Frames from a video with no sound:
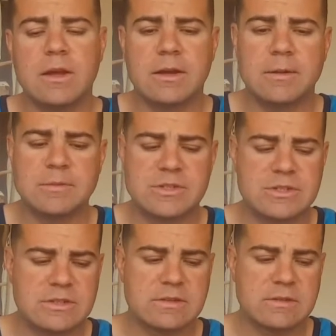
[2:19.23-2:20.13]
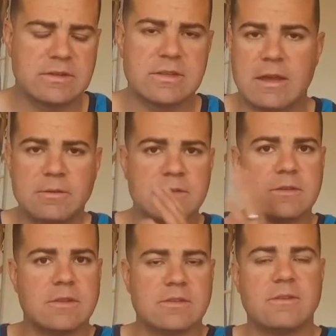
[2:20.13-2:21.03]
um, just because that was
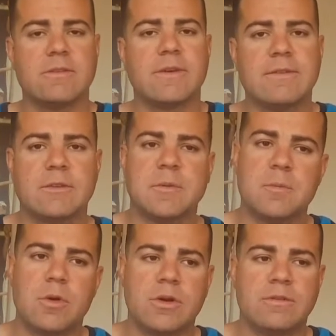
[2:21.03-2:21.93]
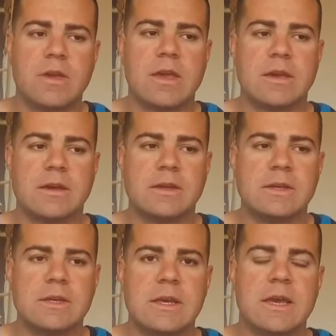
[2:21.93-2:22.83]
the 75 is going to be more of a uh,
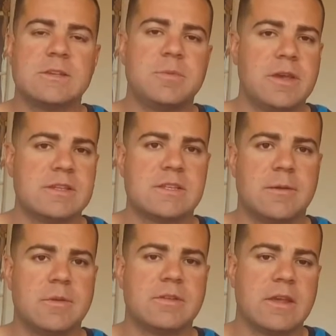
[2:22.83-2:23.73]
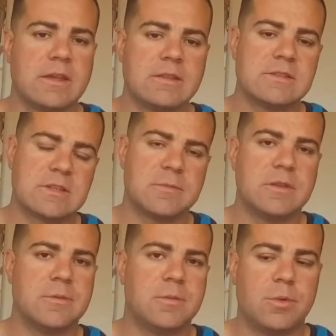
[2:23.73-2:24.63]
SPS dominant tank, and this is going to be
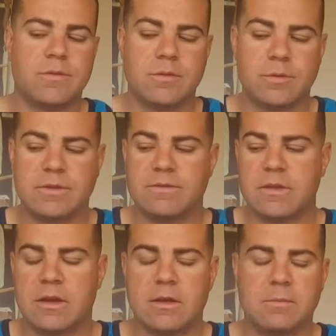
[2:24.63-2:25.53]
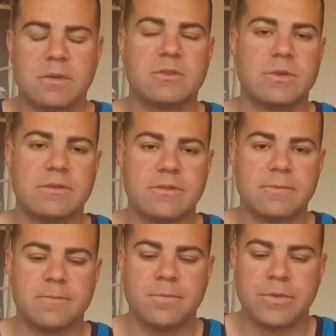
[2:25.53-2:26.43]
a little bit more of a reef, uh, mixed reef.
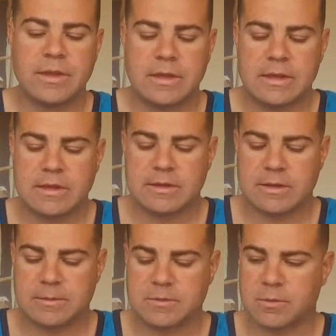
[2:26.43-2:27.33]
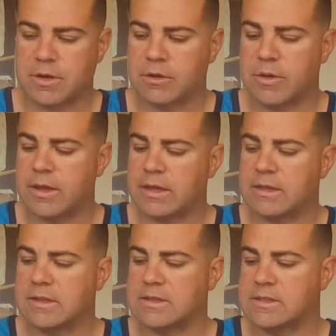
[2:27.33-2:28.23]
Um, so we're going to go ahead and
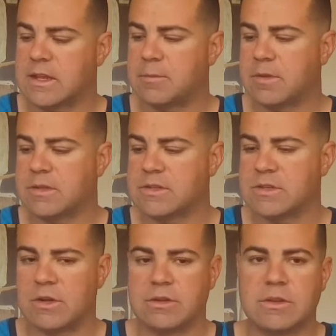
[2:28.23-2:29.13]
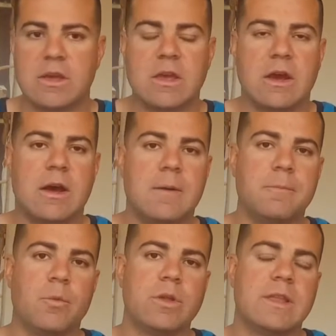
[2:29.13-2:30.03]
get this set up and installed.
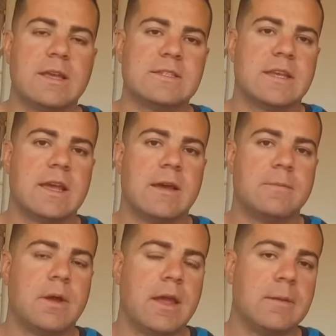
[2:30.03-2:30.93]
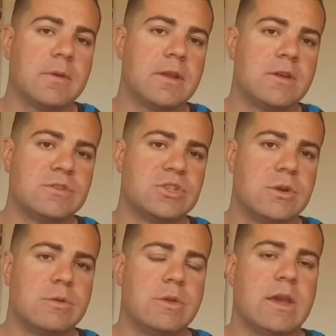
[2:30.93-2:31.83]
Um, one last thing um, I am, I am going to also
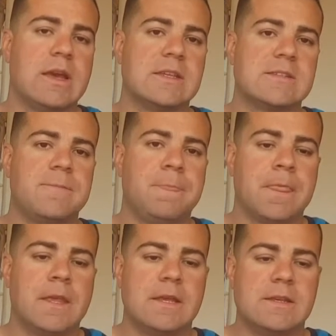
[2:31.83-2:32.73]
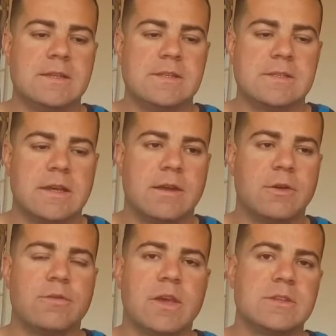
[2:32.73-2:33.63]
share with you guys is, I
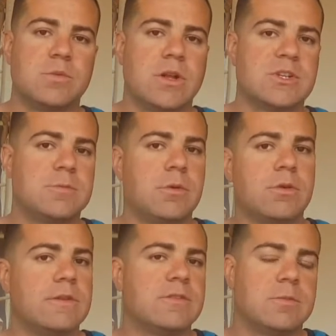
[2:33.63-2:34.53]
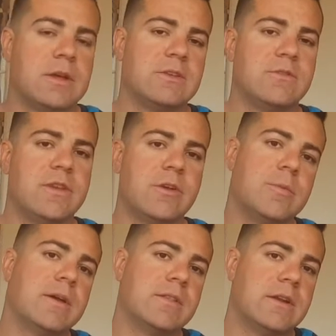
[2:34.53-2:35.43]
don't know if you guys watched Bulk Reef Supplies video
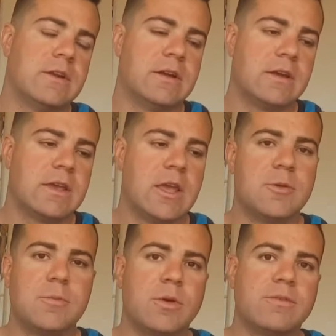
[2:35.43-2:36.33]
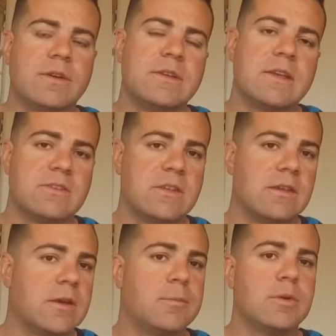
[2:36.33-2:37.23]
about their uh, Chaetomorpha testing
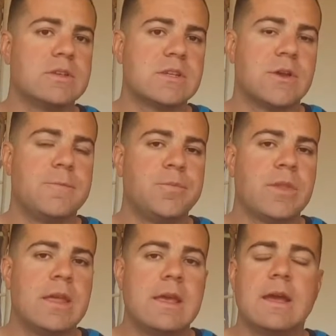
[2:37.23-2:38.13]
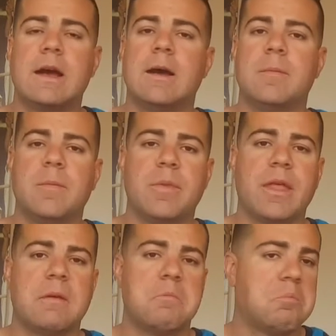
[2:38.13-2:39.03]
a couple weeks ago. Um,
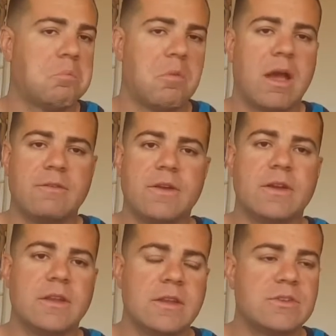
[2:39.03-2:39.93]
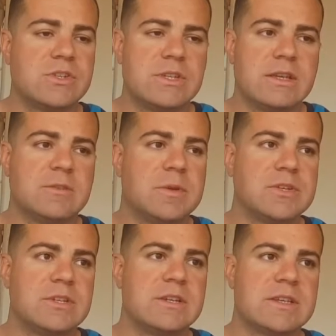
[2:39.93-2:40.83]
I found it interesting,
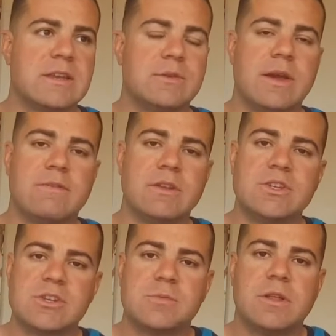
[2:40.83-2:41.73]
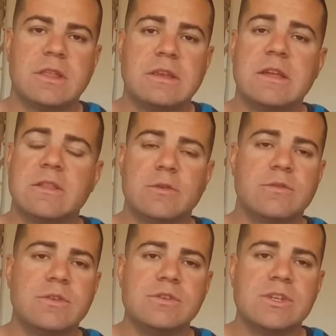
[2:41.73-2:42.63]
especially because I do have an adjustable LED on the
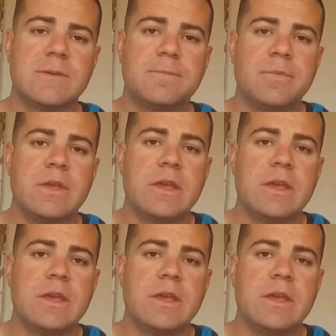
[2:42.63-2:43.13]
refugium,